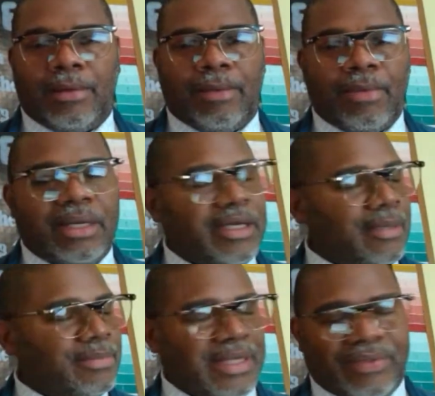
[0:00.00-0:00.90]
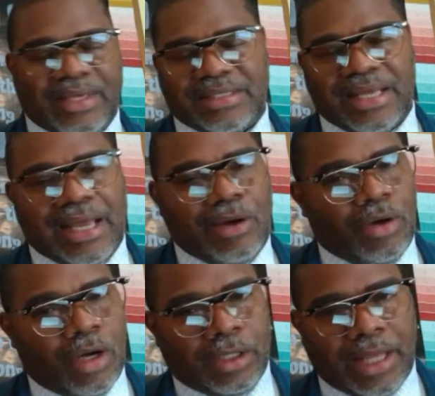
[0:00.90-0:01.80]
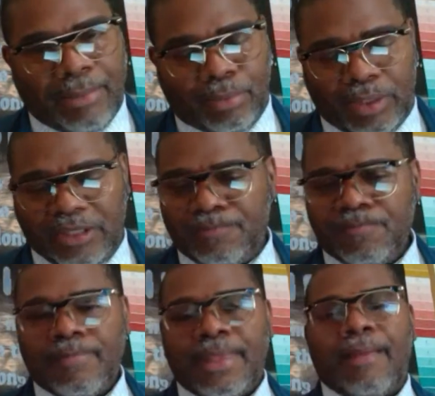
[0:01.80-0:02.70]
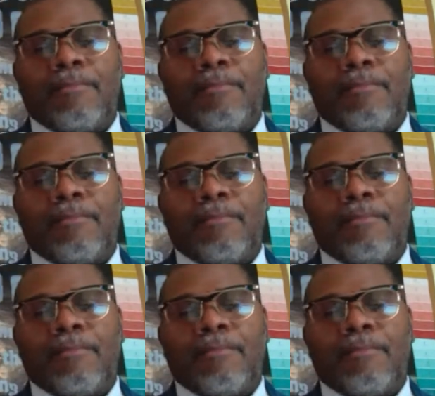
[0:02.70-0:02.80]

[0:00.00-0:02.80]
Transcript: and, and, and, money comes out. That's not how God operates.